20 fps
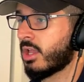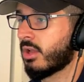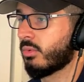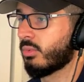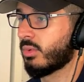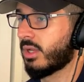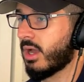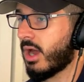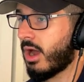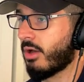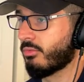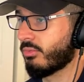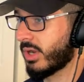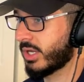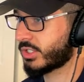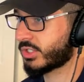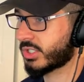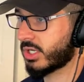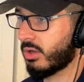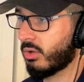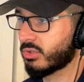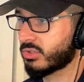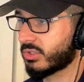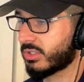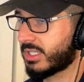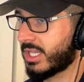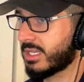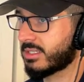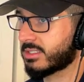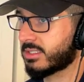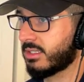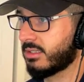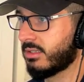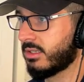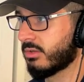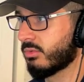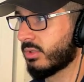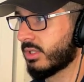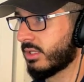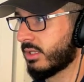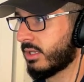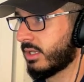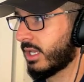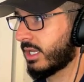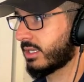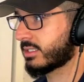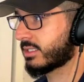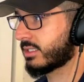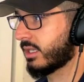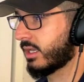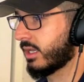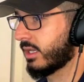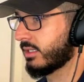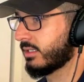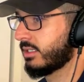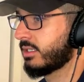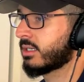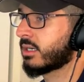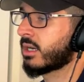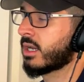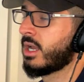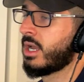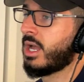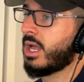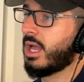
We got Russia also testing here within the next uh, year.